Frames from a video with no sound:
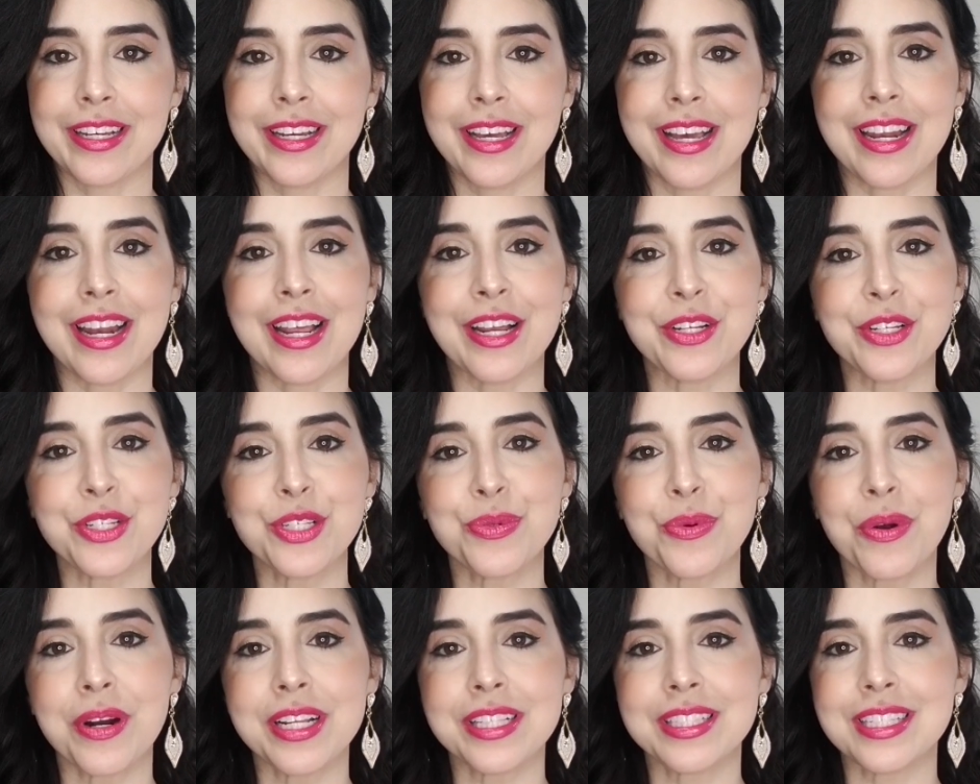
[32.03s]
and I
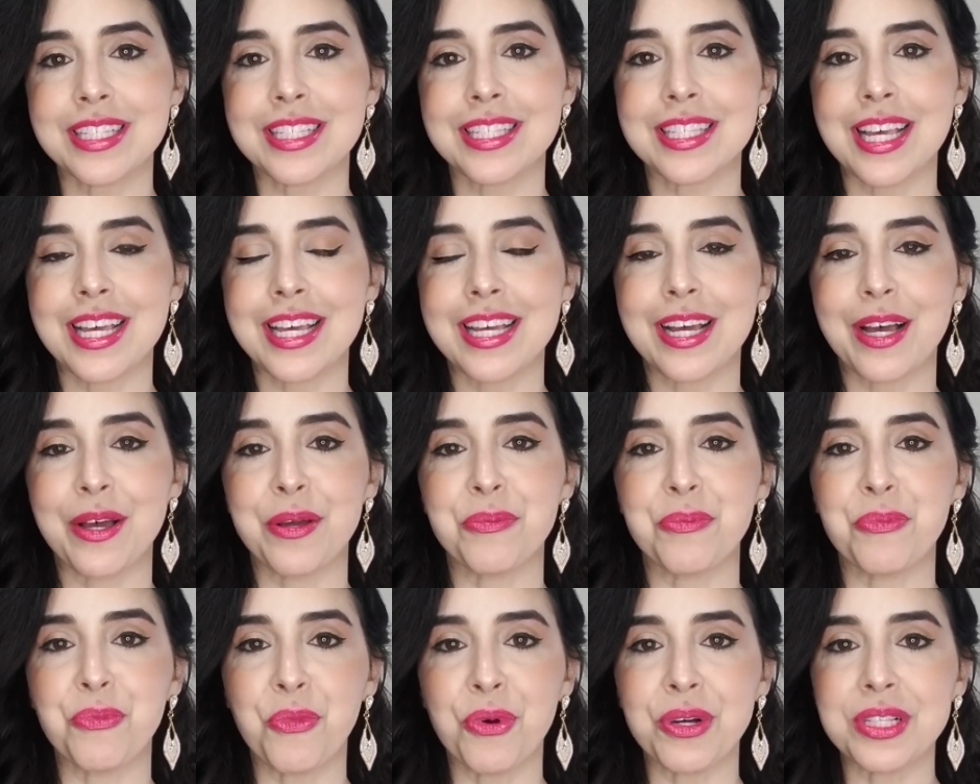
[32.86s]
just wanted to say
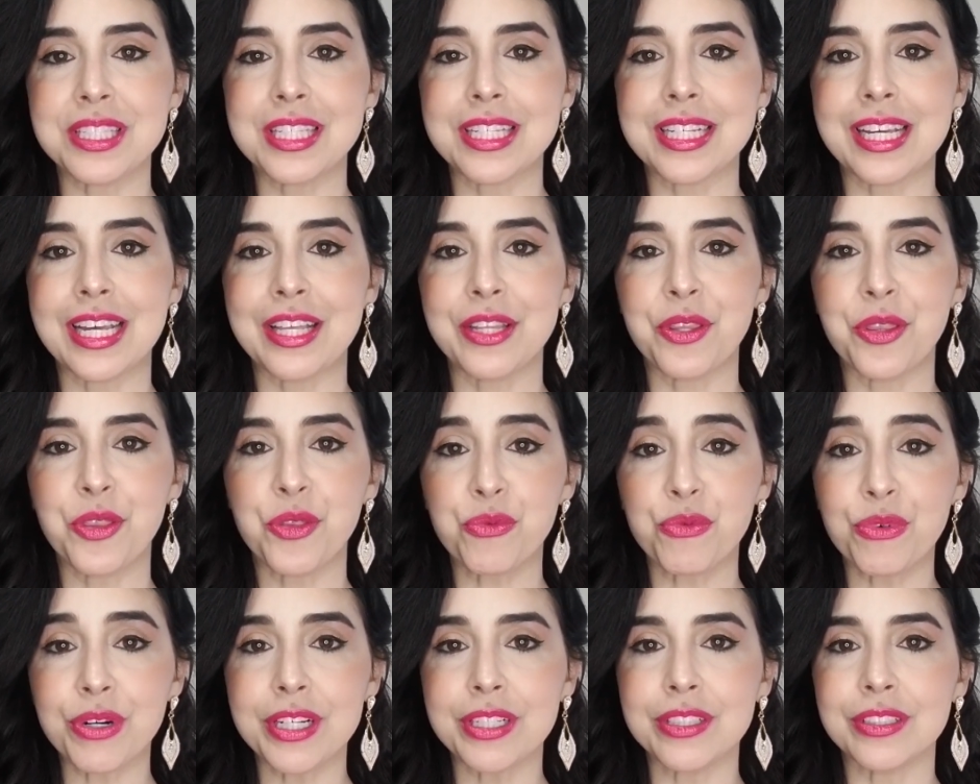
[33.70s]
I'm once again
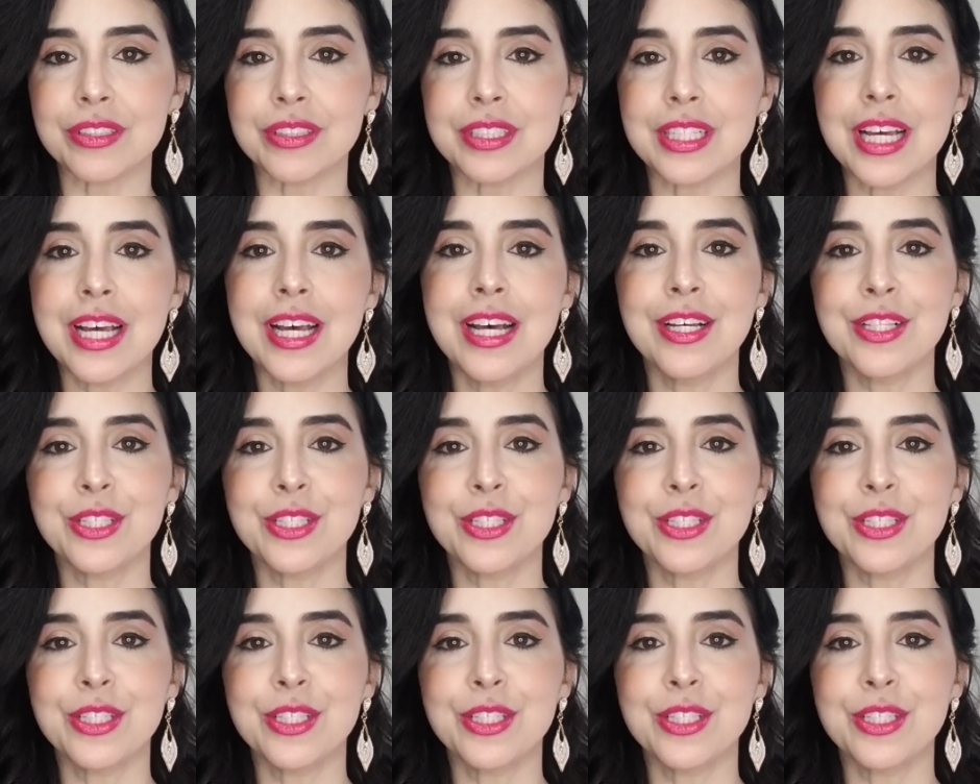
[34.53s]
thrilled